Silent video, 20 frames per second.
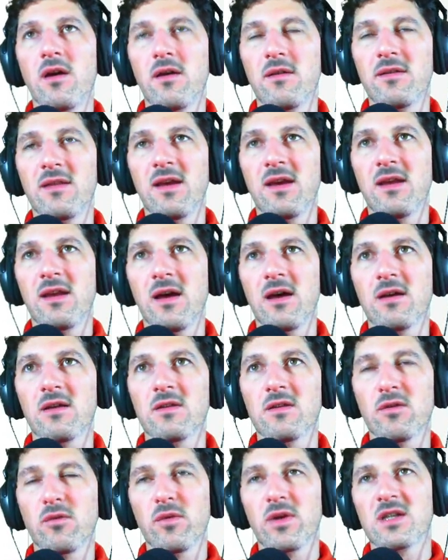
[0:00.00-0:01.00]
data.
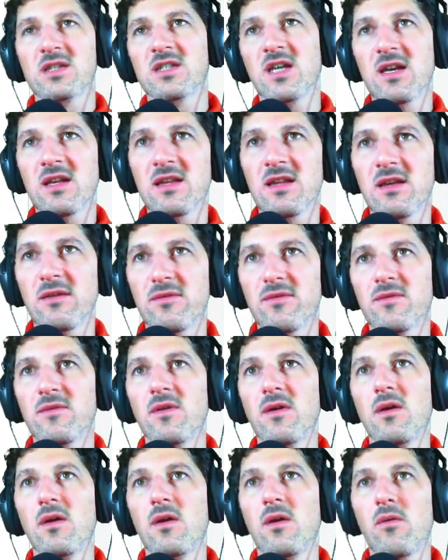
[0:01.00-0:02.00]
So we checked if
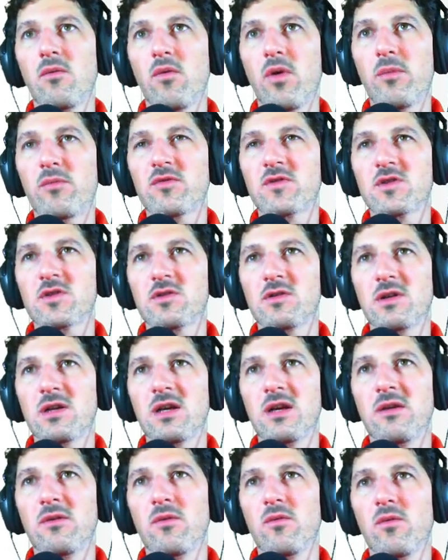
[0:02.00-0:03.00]

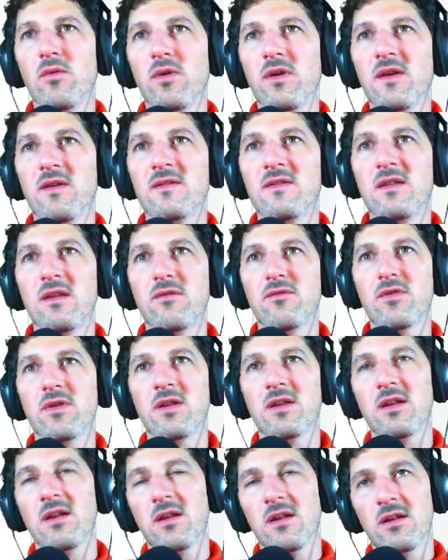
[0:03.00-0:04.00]
repository is
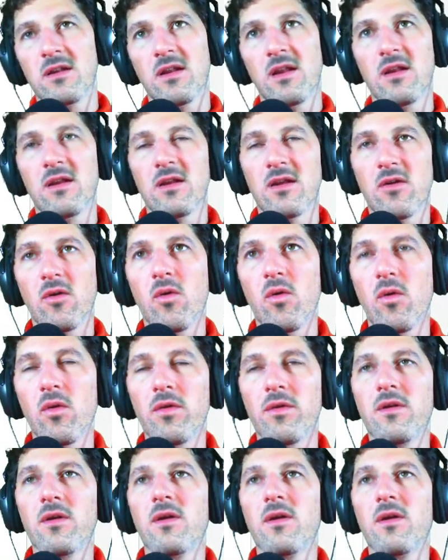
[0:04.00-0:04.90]
different than the old